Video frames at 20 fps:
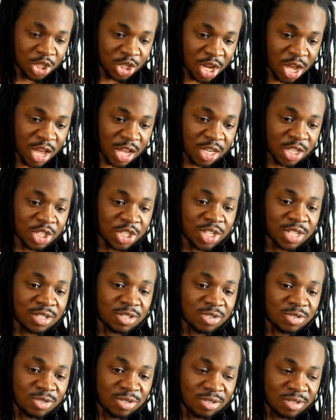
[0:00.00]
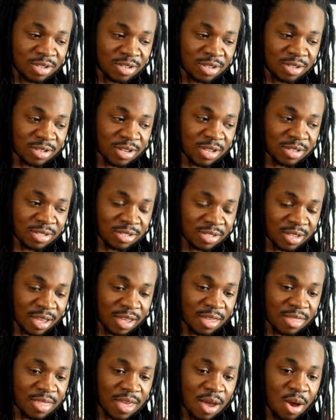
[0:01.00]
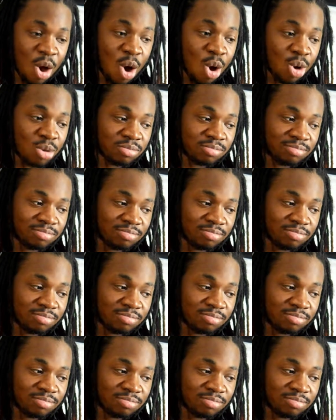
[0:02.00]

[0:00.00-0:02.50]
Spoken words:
judged and saying that, oh,